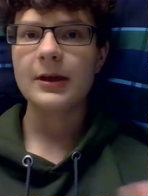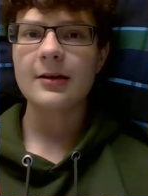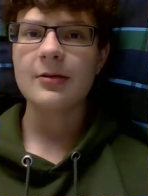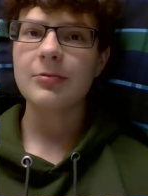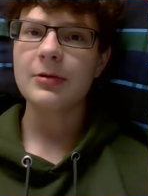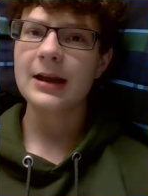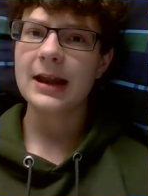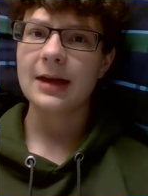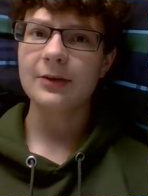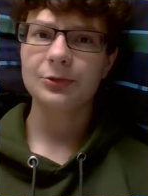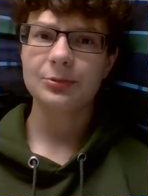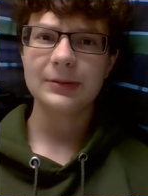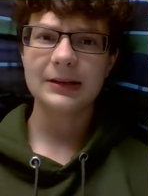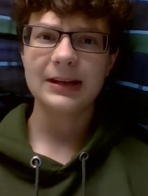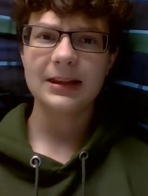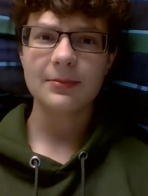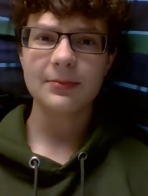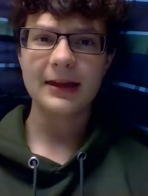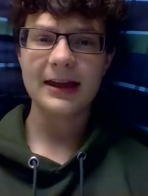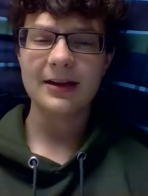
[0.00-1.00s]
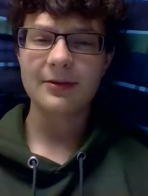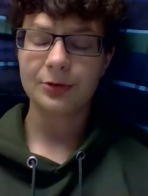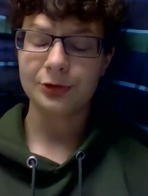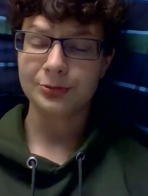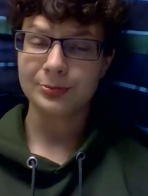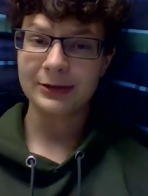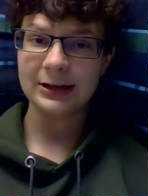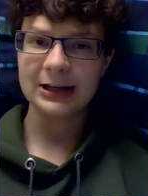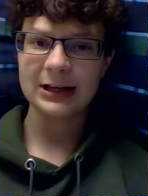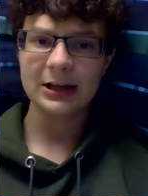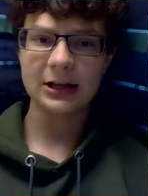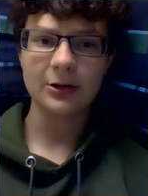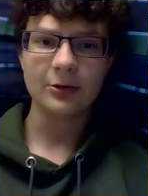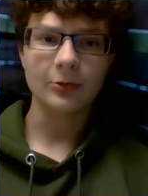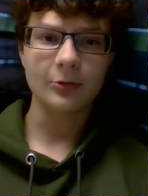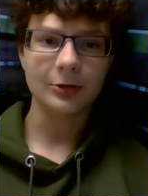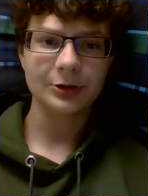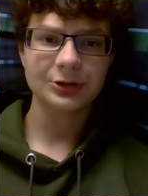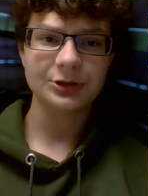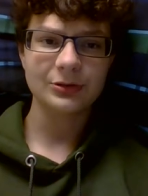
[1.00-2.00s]
When I was reading the play, I was reading
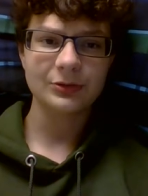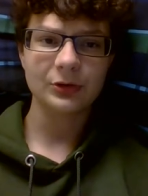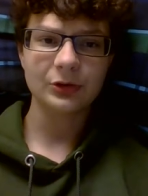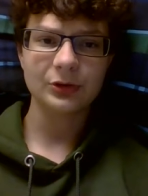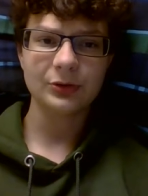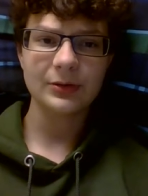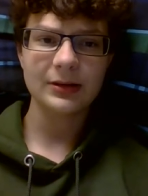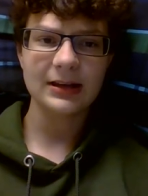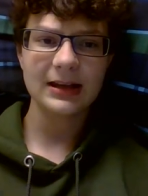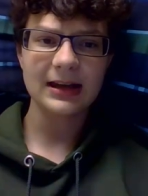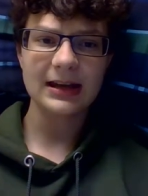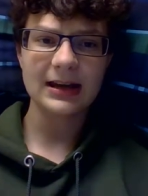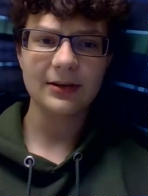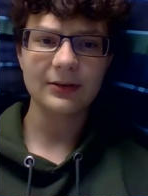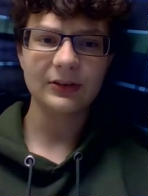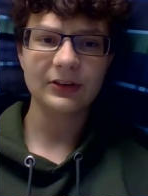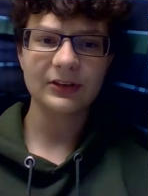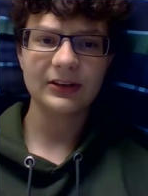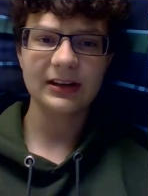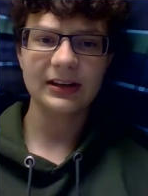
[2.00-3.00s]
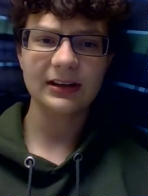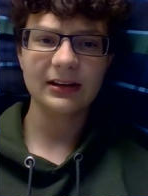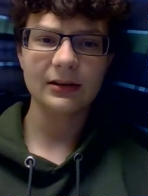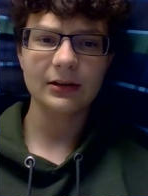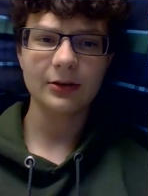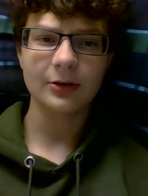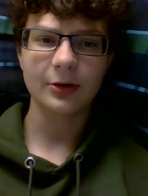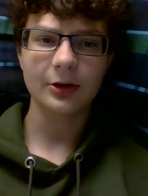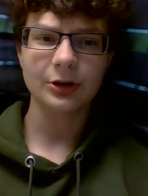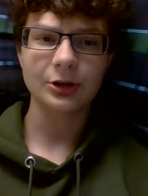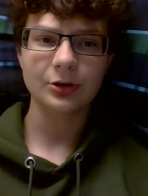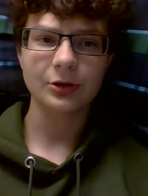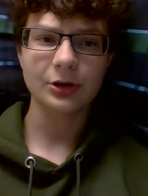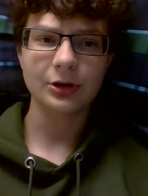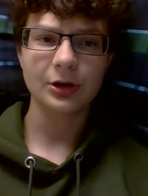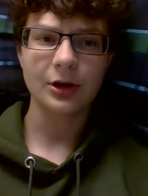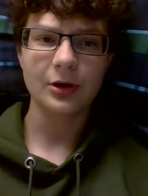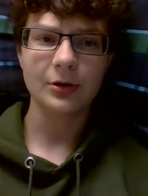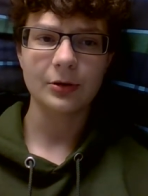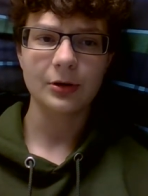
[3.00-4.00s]
what she was doing, and I was sitting there going, no,
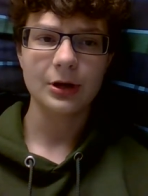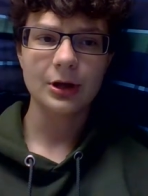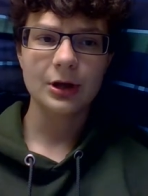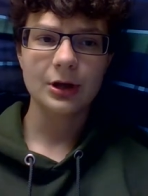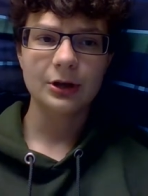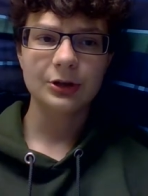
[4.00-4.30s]
no, no,